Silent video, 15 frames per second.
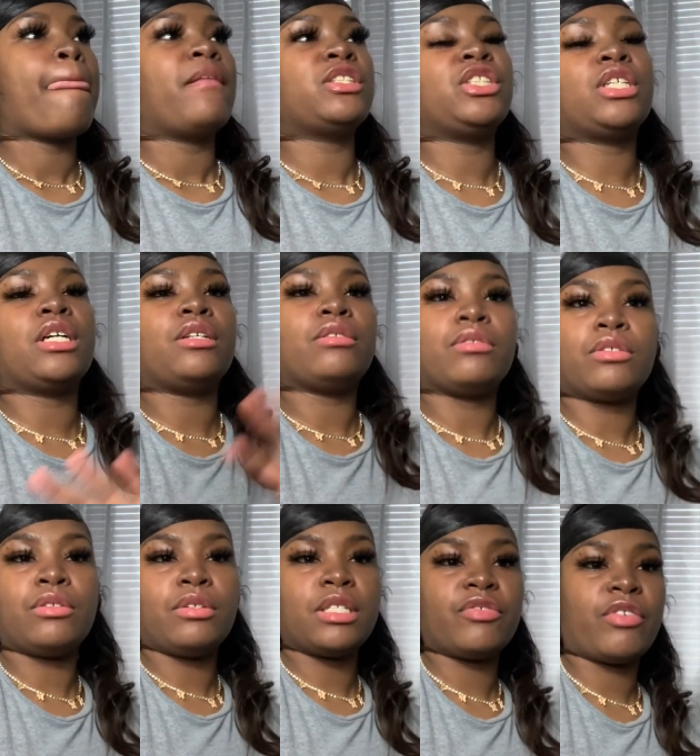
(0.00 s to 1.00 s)
She couldn't do
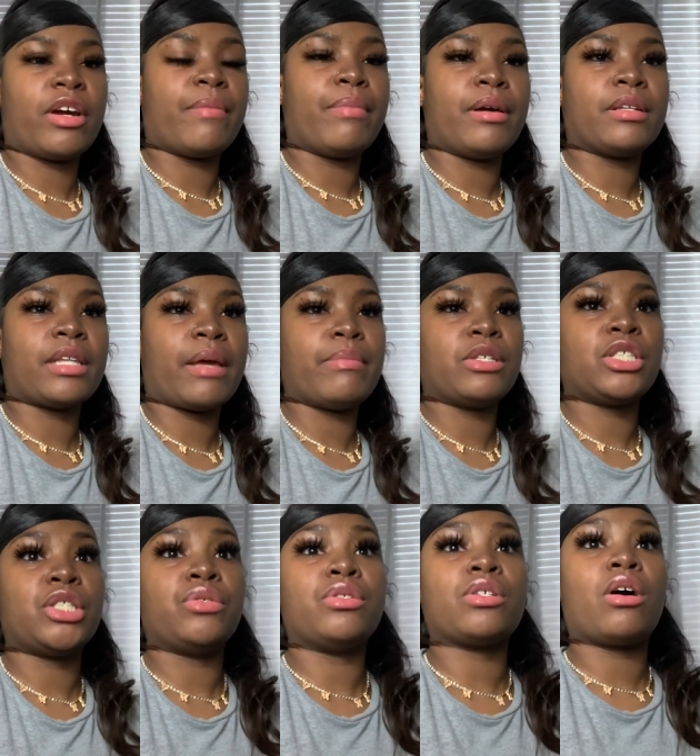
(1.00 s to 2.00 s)
this for her birthday, but
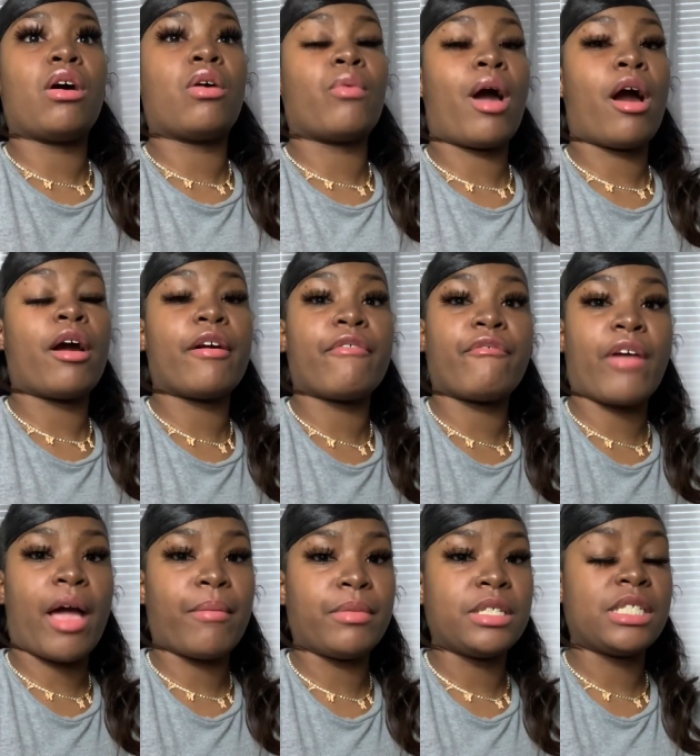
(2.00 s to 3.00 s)
she was around her
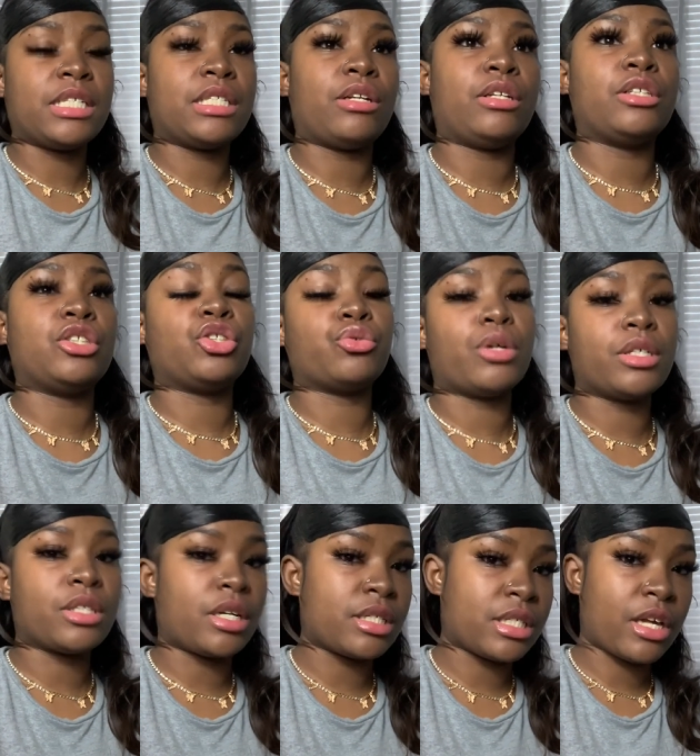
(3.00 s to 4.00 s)
family. She still enjoys
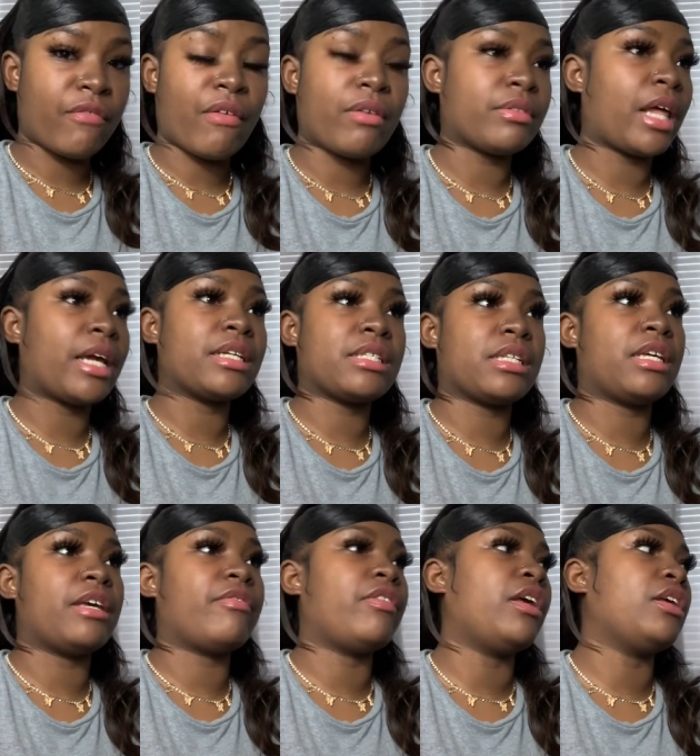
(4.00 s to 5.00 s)
herself on
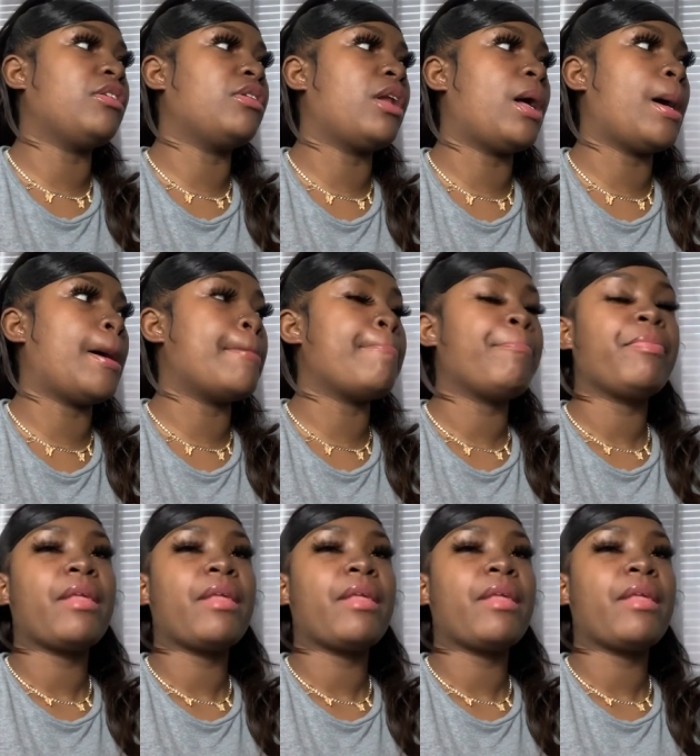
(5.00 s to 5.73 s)
Thanksgiving, you know.